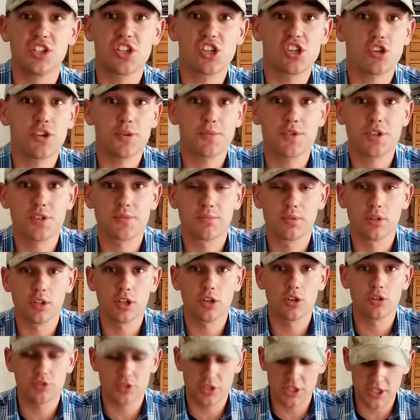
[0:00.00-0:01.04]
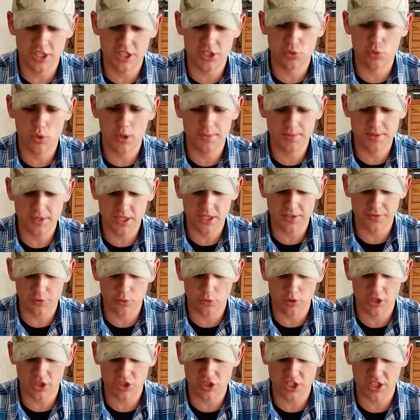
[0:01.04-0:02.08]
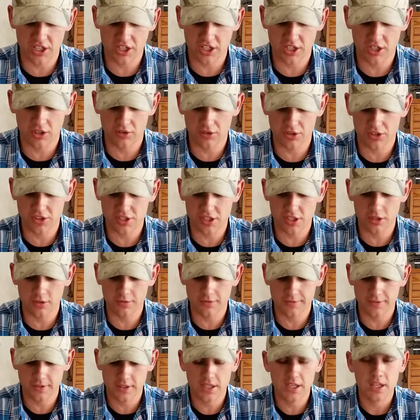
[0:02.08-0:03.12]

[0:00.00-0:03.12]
description below to his website if you want to check it out yourself.